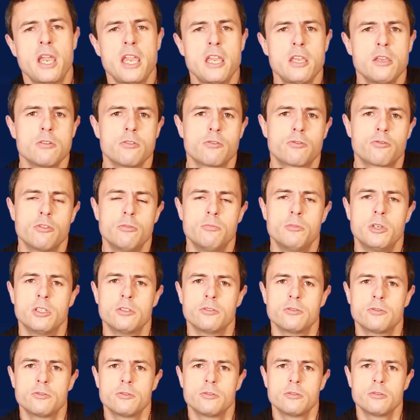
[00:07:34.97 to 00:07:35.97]
pay you for a
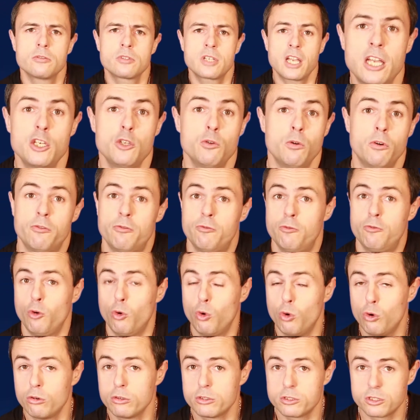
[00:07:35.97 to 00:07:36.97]
month? Can you
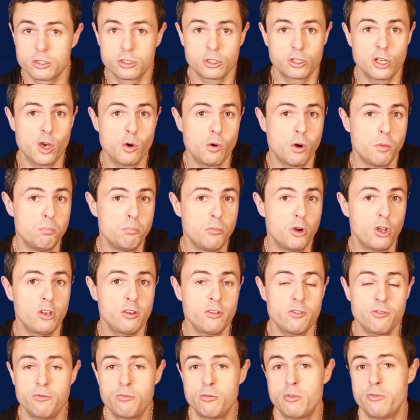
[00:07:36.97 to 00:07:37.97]
afford to go a
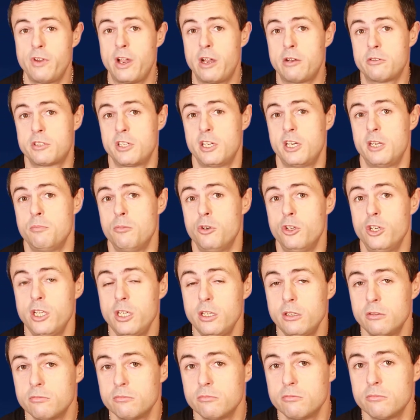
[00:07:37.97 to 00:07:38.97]
month without any
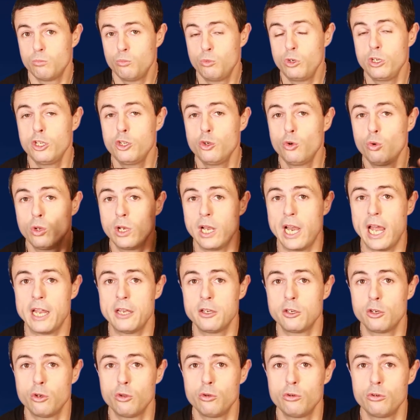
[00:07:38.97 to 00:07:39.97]
money? Will your
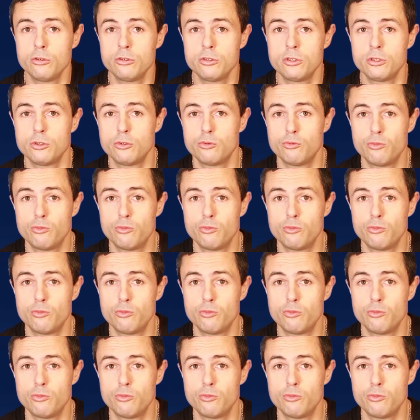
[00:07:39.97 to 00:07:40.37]
landlord who